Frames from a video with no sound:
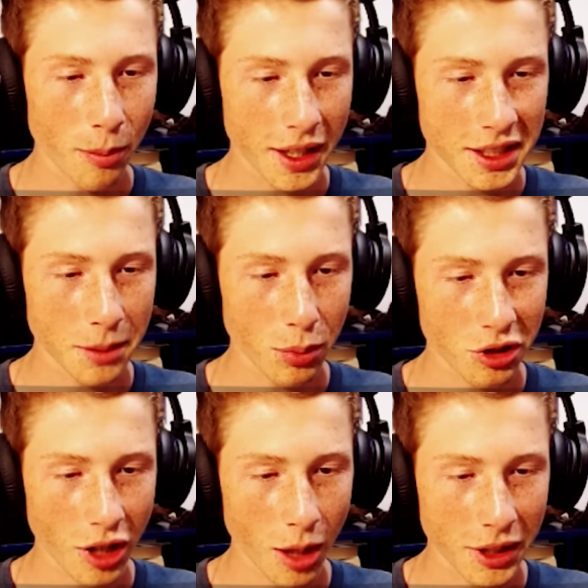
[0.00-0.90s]
oh, make a
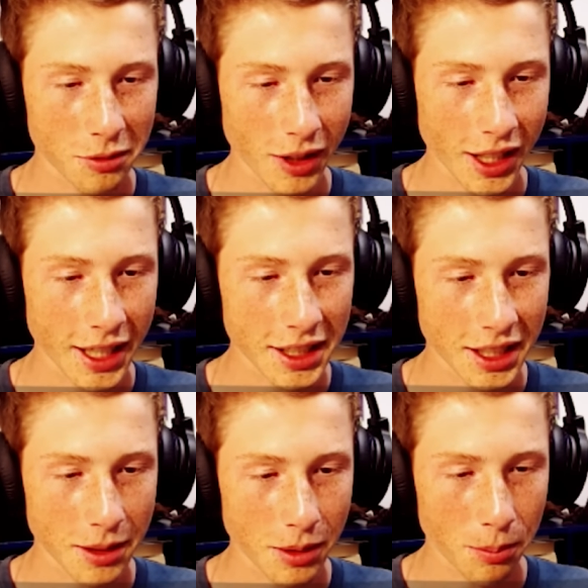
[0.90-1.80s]
simple shop that's really
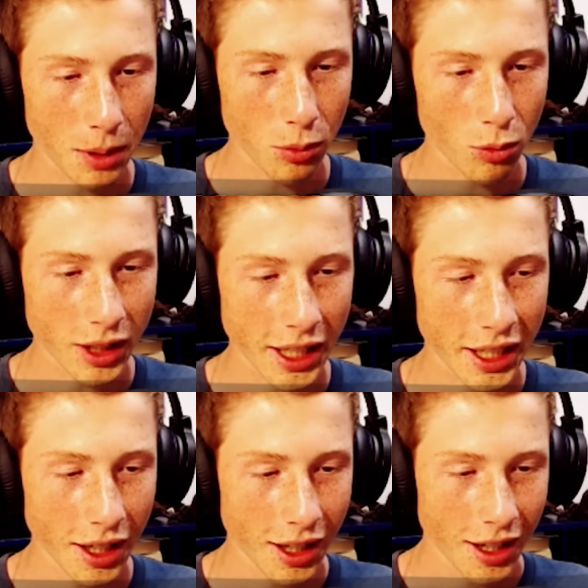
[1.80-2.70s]
easy and that people will
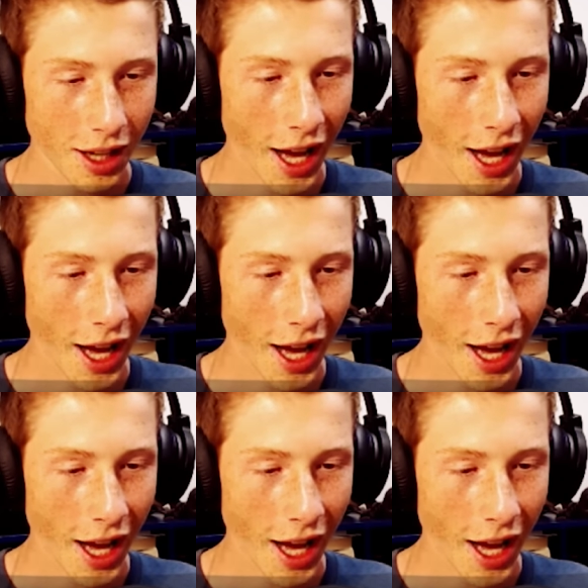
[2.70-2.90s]
need.